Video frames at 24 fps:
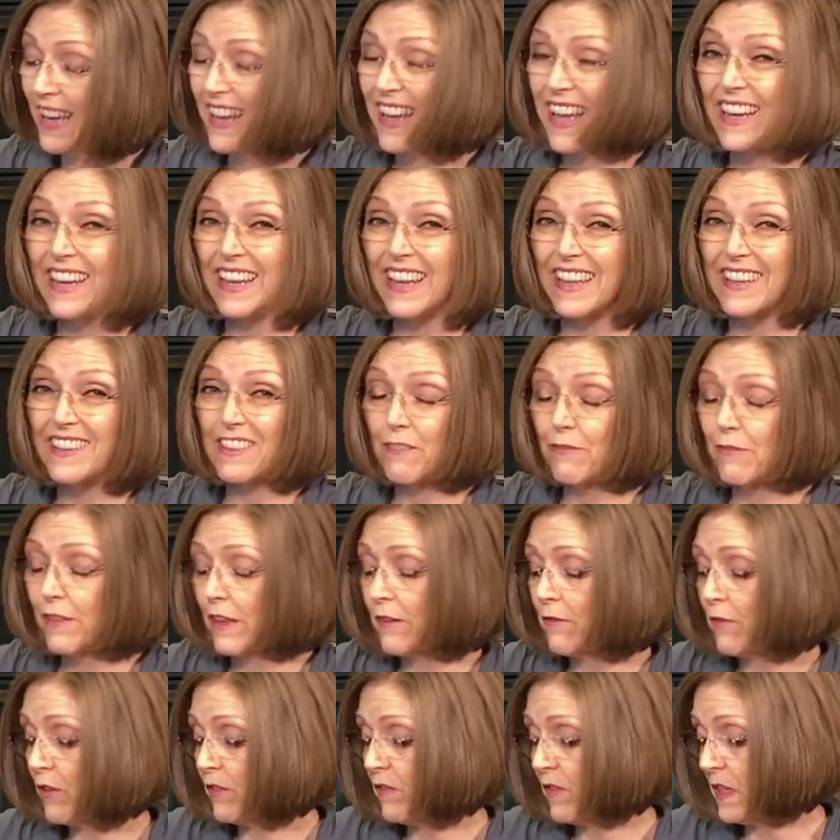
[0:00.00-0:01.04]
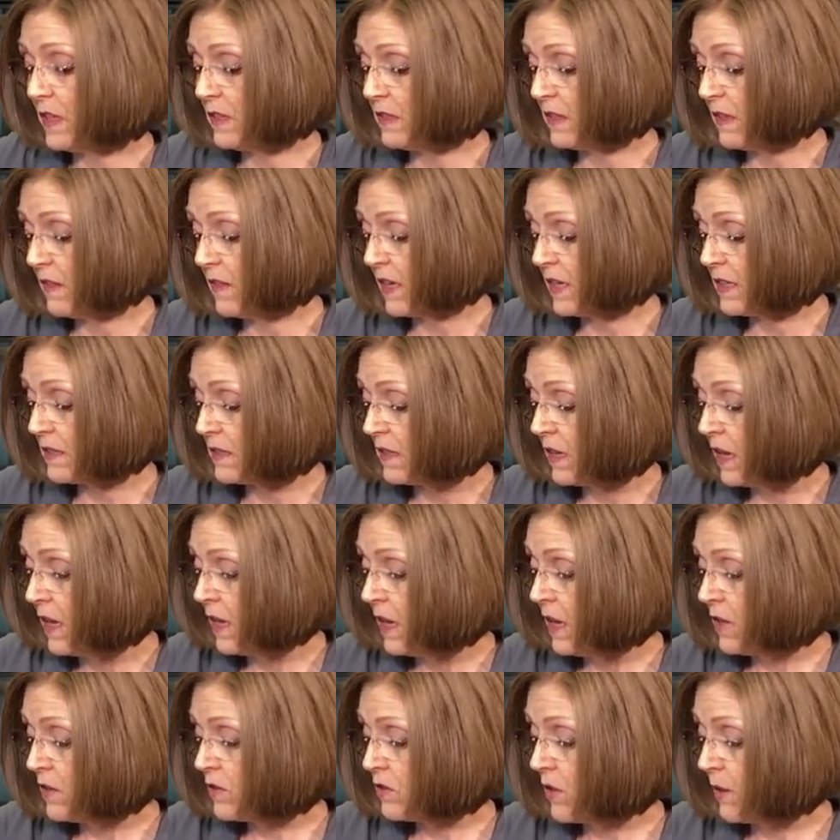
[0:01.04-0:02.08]
I kind of like the flavor of these in this.
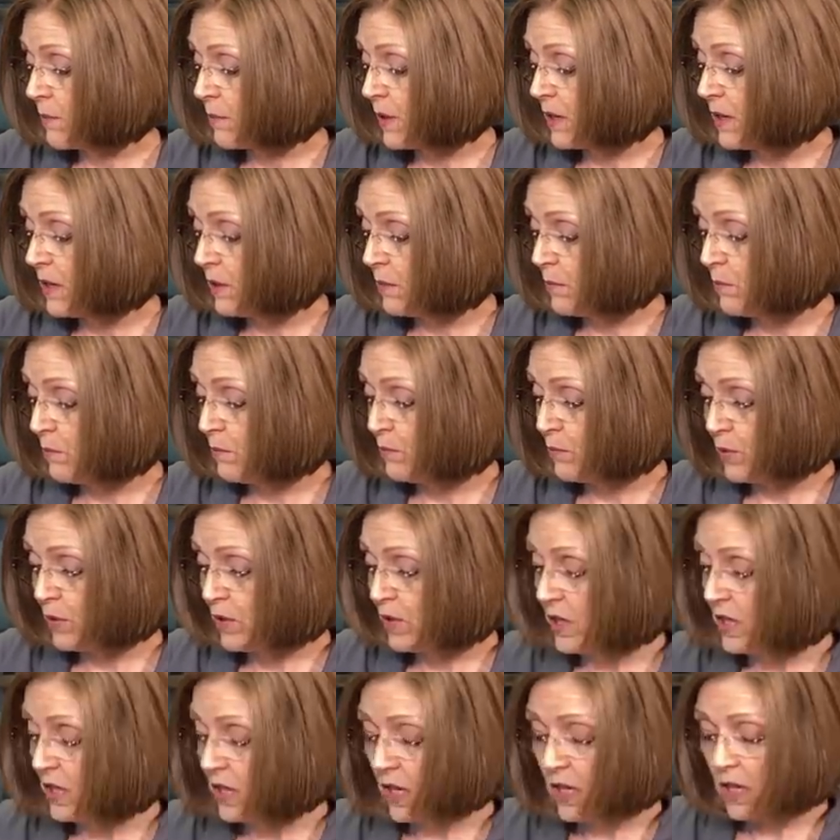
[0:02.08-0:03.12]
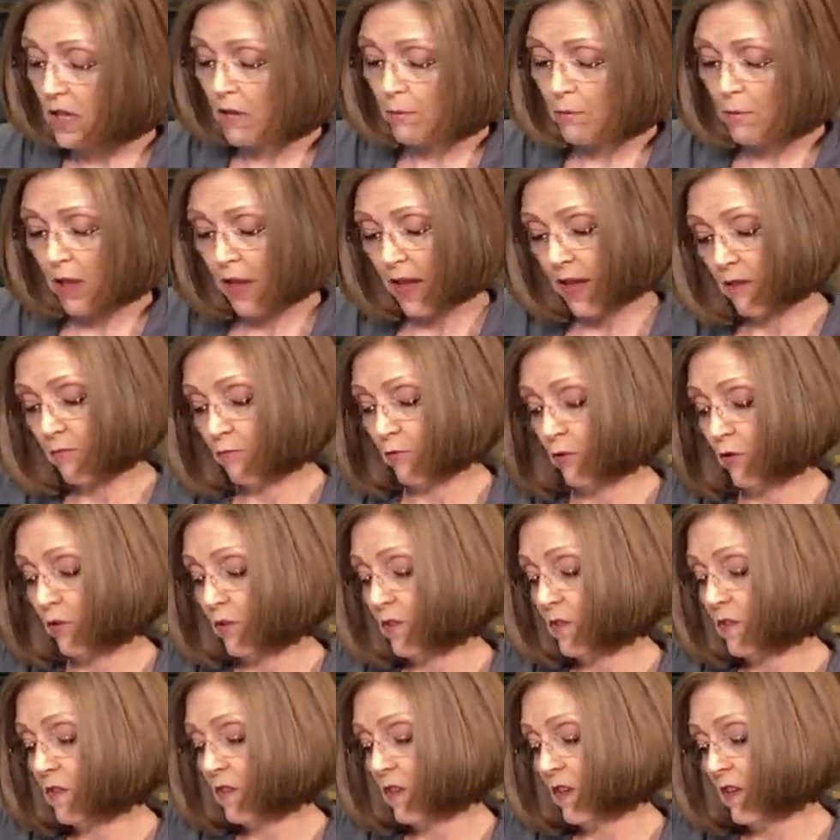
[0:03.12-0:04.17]
So I'm gonna put a couple
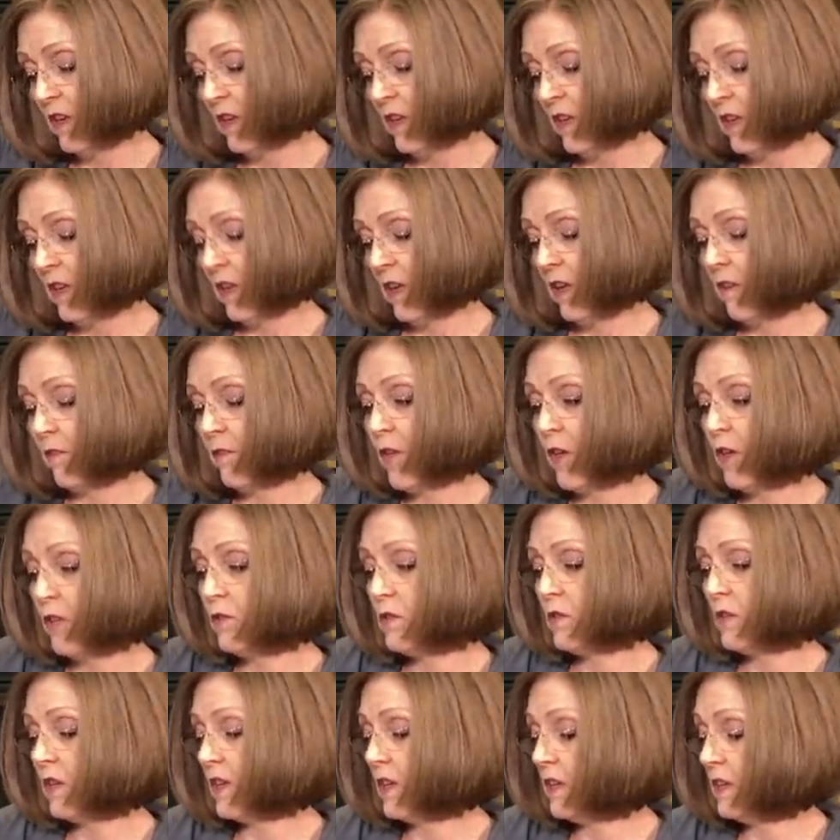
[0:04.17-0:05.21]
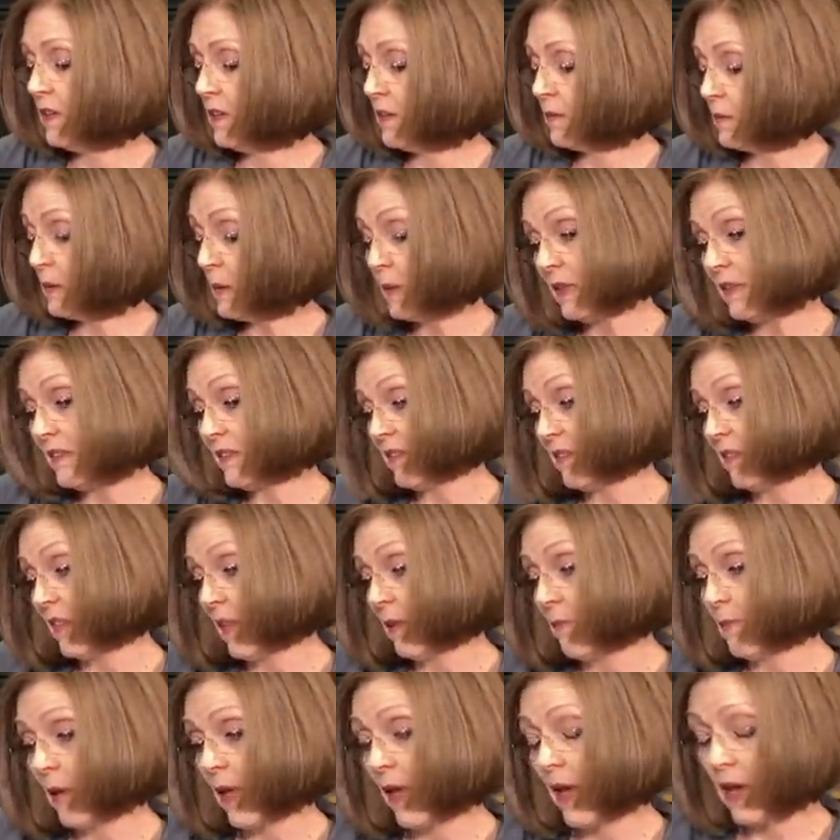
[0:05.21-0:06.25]
handfuls of those in because
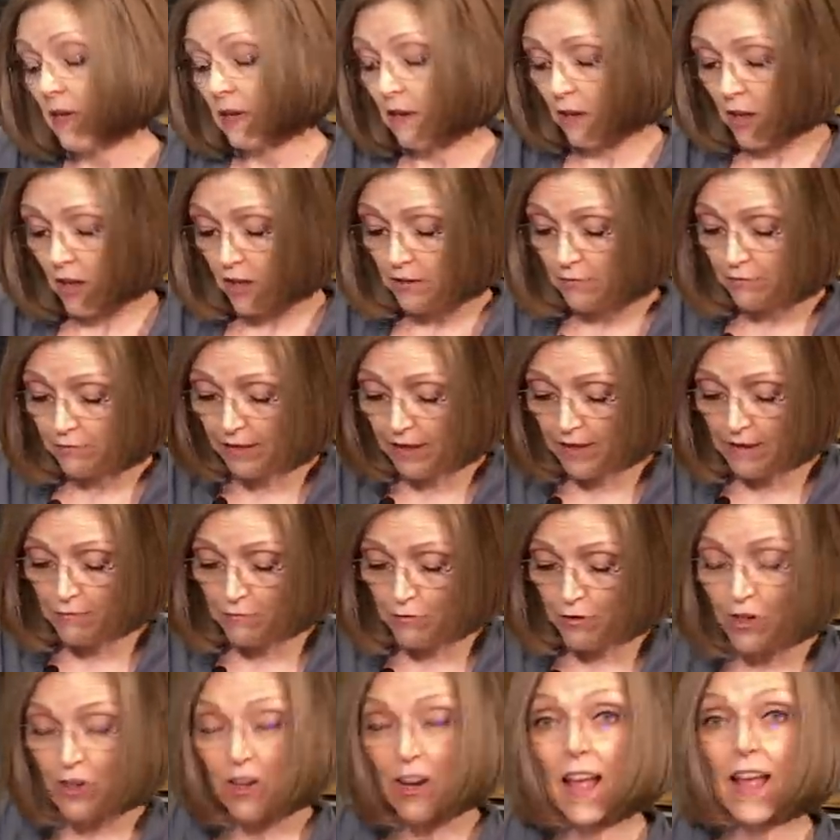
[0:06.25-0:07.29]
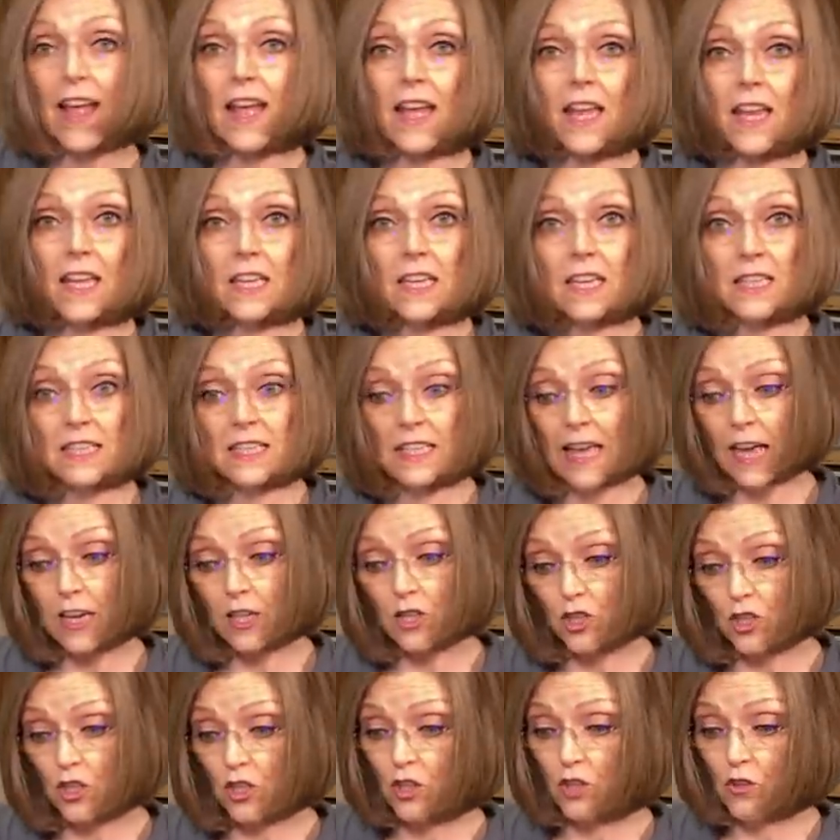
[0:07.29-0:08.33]
they add a lot of flavor and
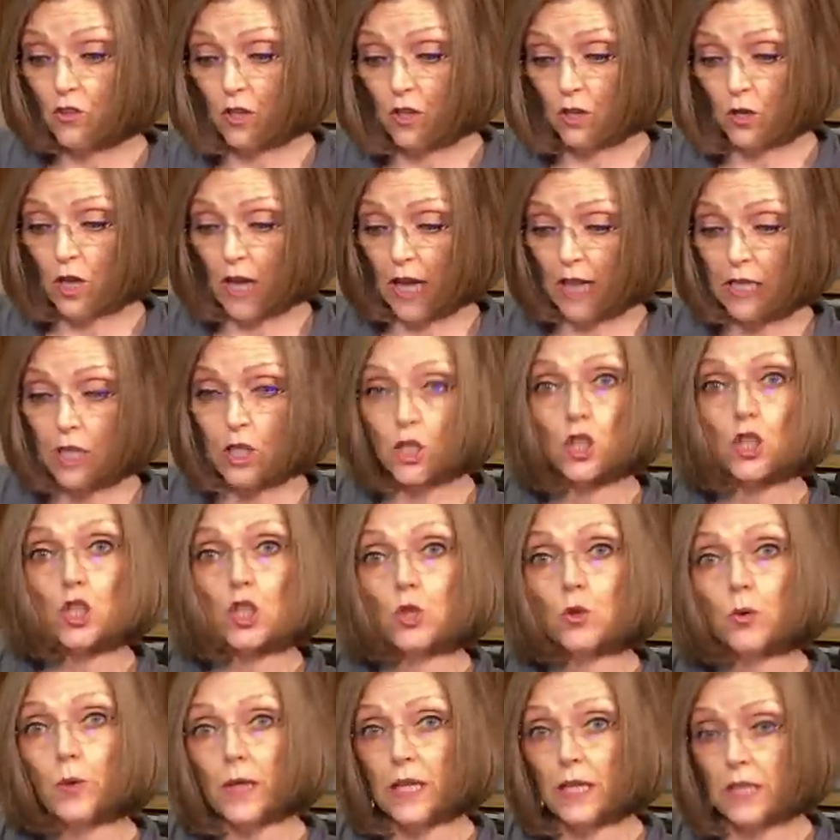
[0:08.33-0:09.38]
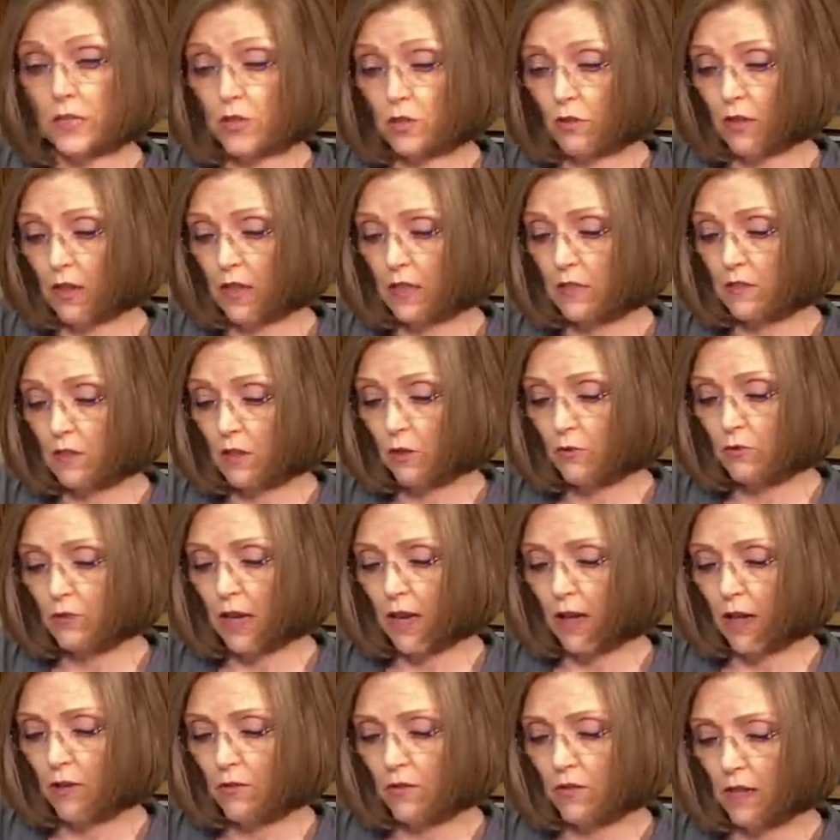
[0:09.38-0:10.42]
texture. They're kind of chewy, so they slow
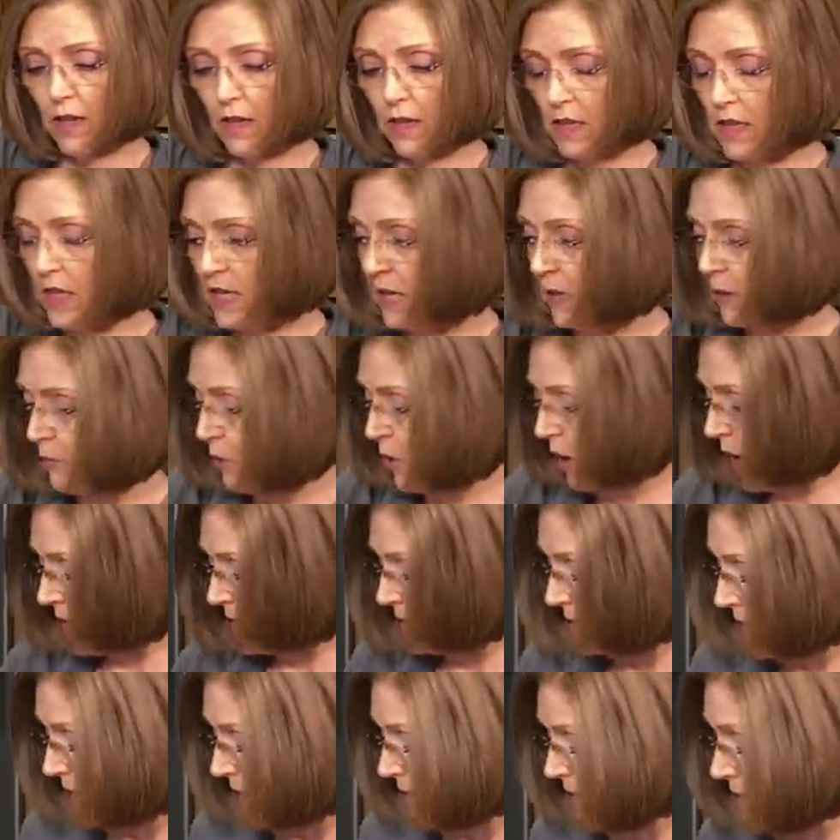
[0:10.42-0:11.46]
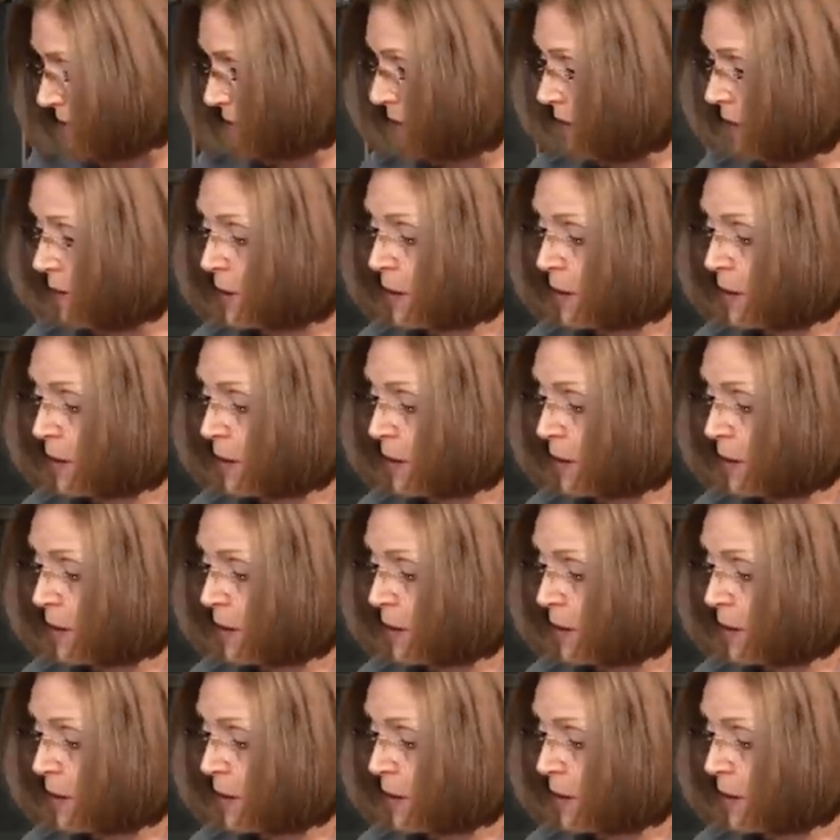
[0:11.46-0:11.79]
down the eating process